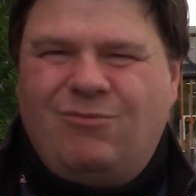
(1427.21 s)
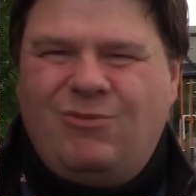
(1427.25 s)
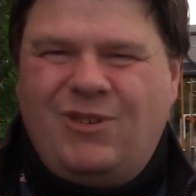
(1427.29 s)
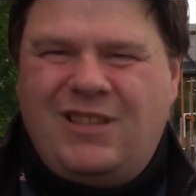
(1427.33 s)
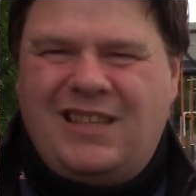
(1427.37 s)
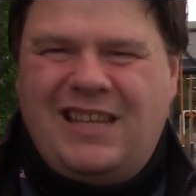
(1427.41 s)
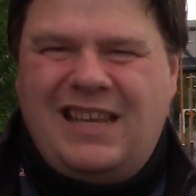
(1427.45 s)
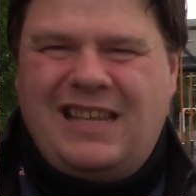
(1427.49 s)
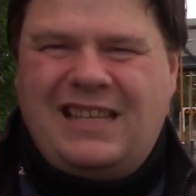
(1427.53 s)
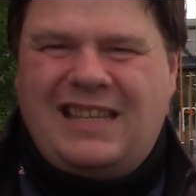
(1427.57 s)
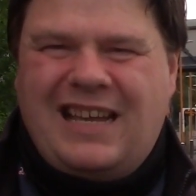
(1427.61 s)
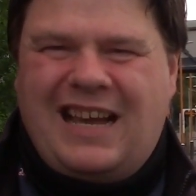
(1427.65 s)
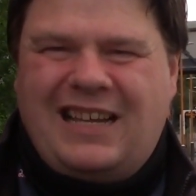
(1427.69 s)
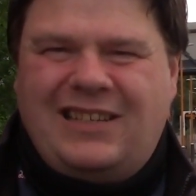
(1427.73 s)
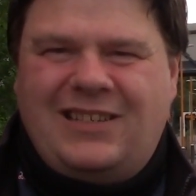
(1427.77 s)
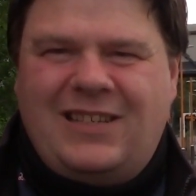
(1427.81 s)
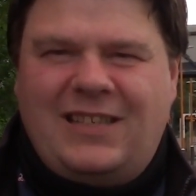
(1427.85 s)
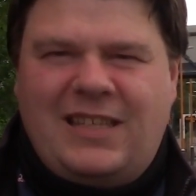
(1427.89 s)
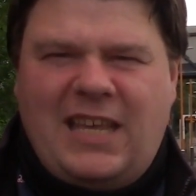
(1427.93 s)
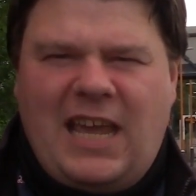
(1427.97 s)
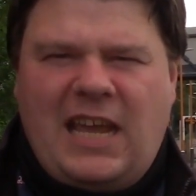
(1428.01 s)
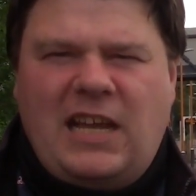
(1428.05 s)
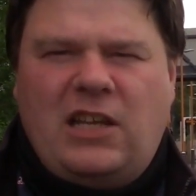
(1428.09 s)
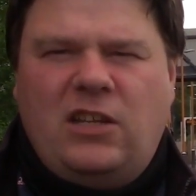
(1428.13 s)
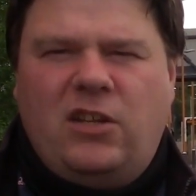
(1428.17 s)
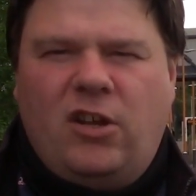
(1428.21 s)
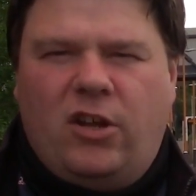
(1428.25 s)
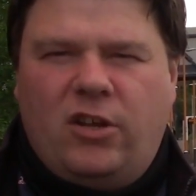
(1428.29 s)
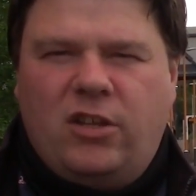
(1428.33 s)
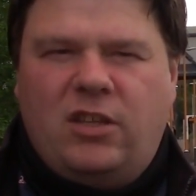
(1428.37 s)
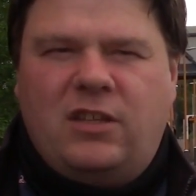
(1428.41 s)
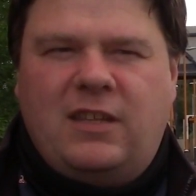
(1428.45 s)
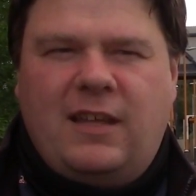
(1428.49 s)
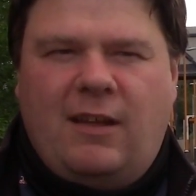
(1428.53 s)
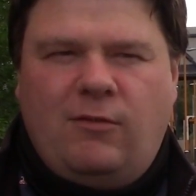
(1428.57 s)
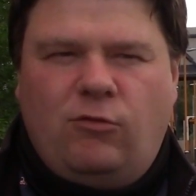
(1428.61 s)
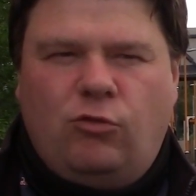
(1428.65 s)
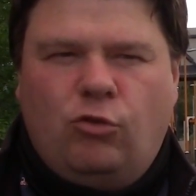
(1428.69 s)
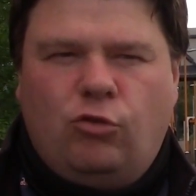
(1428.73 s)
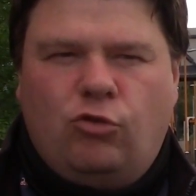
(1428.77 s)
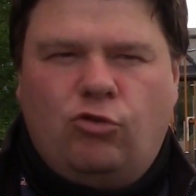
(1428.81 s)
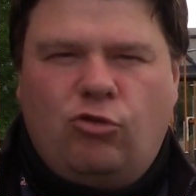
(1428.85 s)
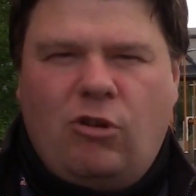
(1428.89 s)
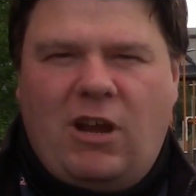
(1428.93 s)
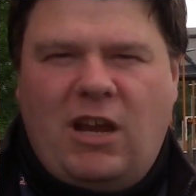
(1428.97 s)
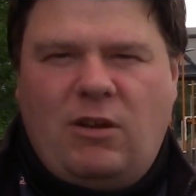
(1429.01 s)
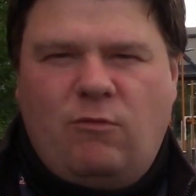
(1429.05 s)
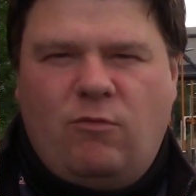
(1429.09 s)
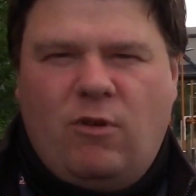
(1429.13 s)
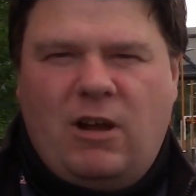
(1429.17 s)
we did actually take another central
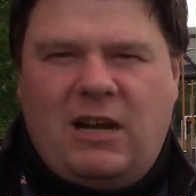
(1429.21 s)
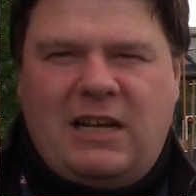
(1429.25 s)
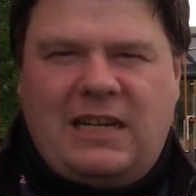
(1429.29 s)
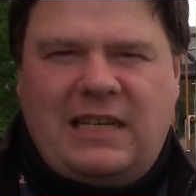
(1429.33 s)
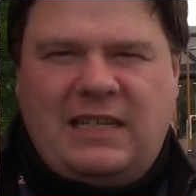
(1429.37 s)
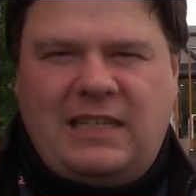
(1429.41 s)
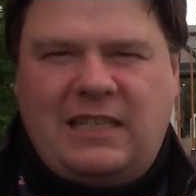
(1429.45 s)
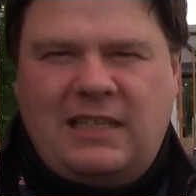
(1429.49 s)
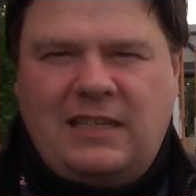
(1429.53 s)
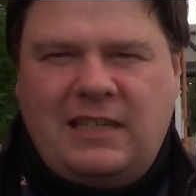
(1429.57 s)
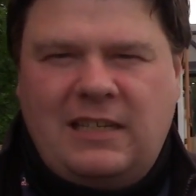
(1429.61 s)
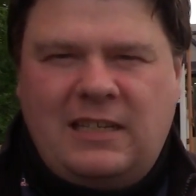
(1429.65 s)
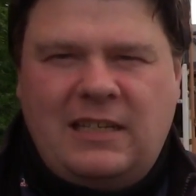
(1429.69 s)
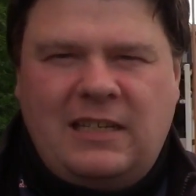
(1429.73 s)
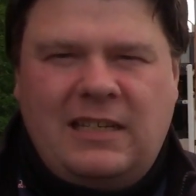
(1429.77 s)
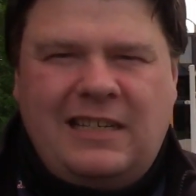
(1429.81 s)
train ride,